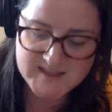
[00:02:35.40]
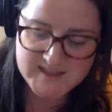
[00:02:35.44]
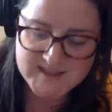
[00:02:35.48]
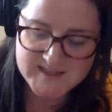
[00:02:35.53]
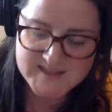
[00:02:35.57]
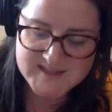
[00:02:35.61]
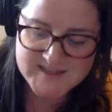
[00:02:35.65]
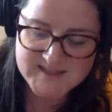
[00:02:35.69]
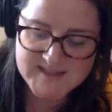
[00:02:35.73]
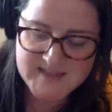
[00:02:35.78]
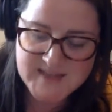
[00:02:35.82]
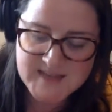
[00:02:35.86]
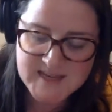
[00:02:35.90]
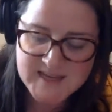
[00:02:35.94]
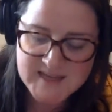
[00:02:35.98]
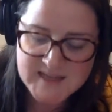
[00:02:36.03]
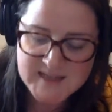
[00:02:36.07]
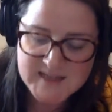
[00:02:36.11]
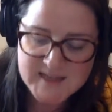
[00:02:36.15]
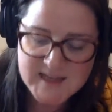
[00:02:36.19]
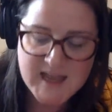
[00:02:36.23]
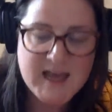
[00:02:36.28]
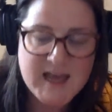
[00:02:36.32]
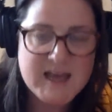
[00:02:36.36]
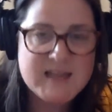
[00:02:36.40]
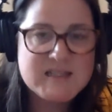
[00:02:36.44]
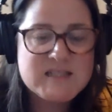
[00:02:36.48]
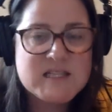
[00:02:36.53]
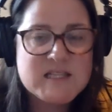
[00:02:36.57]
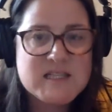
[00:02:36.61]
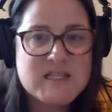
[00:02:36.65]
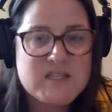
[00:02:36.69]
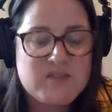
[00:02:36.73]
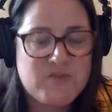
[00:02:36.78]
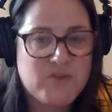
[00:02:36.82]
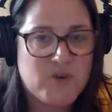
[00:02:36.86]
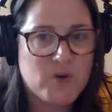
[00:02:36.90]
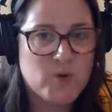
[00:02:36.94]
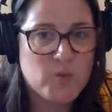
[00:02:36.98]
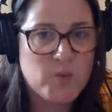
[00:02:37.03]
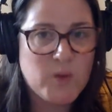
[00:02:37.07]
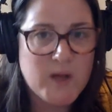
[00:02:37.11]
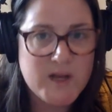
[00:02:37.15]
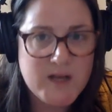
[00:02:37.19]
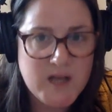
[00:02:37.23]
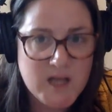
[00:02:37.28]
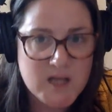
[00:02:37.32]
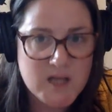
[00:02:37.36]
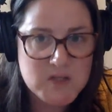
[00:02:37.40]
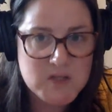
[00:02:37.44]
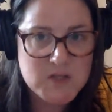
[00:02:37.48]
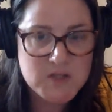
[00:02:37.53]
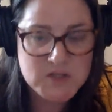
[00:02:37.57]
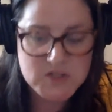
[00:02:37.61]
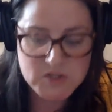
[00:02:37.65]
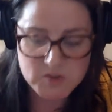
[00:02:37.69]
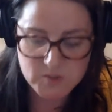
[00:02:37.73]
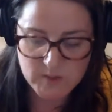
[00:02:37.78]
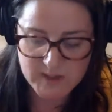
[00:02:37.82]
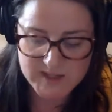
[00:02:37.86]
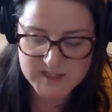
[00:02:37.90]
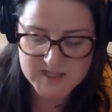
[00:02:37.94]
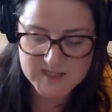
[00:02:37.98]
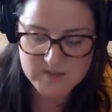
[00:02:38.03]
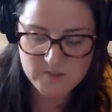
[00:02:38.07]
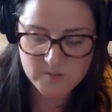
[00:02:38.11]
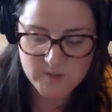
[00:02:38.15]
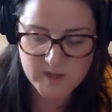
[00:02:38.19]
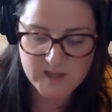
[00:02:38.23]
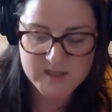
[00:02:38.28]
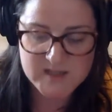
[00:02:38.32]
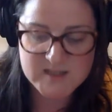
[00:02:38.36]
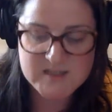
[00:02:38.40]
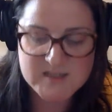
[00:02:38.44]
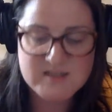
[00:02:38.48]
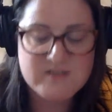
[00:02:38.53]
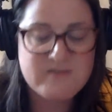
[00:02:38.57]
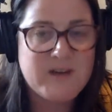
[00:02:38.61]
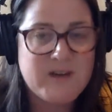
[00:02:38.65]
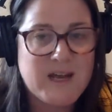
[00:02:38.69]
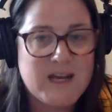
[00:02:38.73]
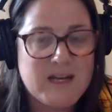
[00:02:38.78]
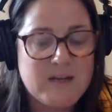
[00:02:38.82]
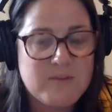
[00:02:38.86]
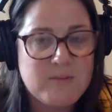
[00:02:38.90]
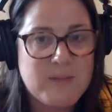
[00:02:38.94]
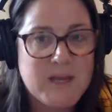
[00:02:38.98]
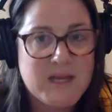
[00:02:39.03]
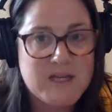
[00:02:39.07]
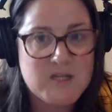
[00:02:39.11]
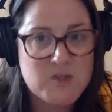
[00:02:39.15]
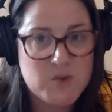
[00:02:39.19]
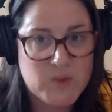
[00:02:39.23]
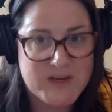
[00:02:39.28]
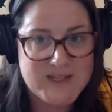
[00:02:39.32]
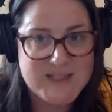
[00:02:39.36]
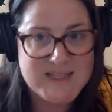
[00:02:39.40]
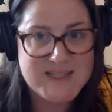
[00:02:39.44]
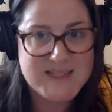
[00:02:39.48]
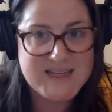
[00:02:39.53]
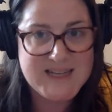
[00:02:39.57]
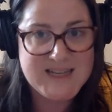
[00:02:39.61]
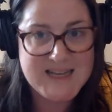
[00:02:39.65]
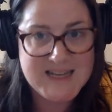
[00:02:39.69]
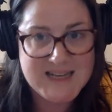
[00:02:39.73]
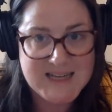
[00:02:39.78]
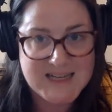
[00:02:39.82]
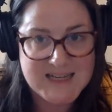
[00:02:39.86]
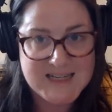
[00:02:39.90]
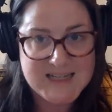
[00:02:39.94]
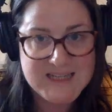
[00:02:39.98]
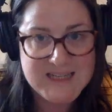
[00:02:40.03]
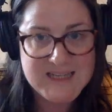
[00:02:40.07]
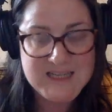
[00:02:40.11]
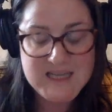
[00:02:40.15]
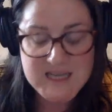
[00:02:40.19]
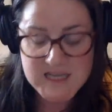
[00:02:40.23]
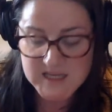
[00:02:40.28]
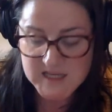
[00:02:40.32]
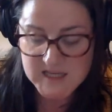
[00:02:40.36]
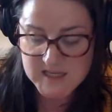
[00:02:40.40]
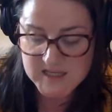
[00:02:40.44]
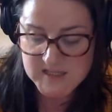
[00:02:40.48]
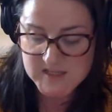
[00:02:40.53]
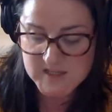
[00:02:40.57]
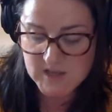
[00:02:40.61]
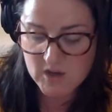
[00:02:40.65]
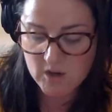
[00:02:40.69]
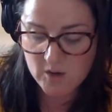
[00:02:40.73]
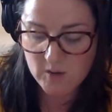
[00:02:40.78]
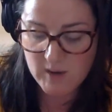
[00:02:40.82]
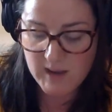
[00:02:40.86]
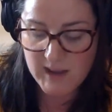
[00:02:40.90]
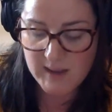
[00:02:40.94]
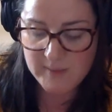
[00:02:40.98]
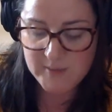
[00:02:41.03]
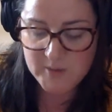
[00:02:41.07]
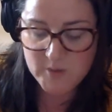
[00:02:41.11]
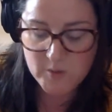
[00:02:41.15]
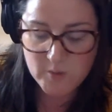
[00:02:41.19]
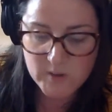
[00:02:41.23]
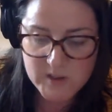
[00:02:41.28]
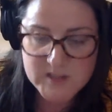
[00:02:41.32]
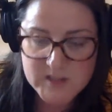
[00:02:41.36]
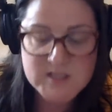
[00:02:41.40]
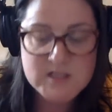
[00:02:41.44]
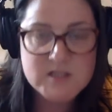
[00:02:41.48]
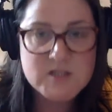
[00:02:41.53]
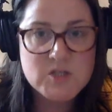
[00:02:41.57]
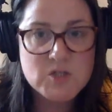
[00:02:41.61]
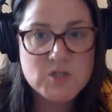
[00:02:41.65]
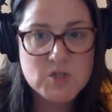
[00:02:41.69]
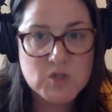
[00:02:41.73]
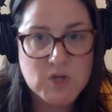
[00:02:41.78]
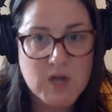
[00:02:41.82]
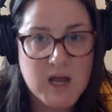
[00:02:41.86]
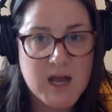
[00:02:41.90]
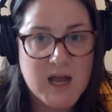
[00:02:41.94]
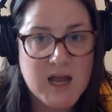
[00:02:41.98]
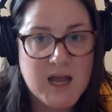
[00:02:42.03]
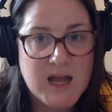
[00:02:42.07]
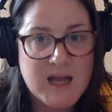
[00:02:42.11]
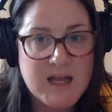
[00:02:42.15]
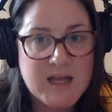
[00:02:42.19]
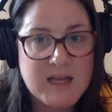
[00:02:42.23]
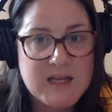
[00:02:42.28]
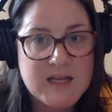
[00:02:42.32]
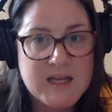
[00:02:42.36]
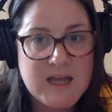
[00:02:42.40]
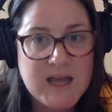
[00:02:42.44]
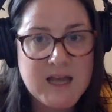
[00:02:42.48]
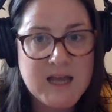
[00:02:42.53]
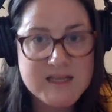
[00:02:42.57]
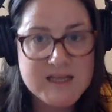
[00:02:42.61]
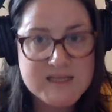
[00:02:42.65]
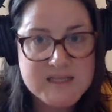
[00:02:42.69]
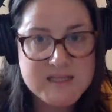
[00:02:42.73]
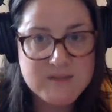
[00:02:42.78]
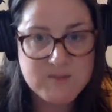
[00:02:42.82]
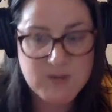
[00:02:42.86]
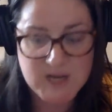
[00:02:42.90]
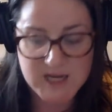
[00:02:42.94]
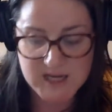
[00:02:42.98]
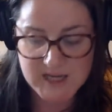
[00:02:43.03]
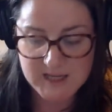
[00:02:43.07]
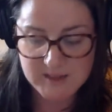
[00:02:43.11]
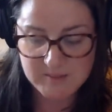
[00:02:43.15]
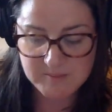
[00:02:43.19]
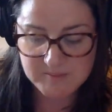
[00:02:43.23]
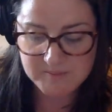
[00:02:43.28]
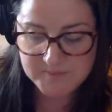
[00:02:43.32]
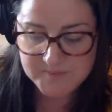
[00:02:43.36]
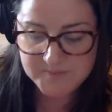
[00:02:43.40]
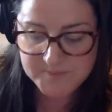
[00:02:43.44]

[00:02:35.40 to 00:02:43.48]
C asks for 121 divided by 29. So I'm going to try estimating.